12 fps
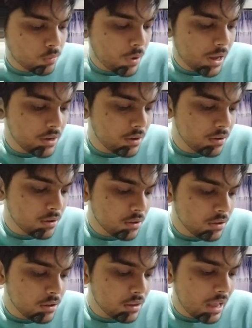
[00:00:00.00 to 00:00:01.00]
Why?
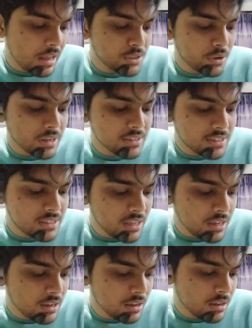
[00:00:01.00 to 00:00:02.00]
As you can
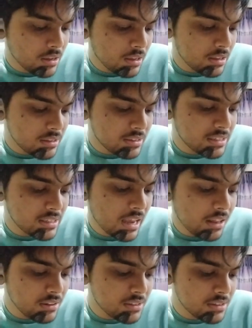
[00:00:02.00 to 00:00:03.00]
see,
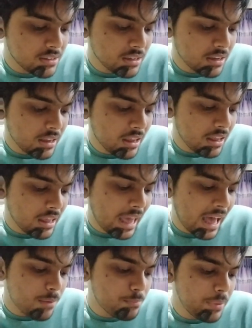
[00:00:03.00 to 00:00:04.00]
cells
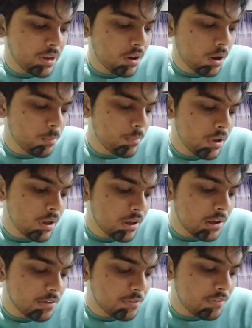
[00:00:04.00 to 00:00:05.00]
have become
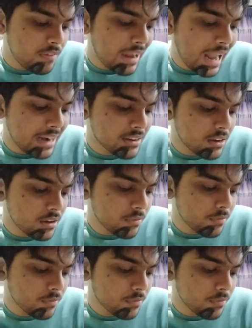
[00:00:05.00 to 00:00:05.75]
flat.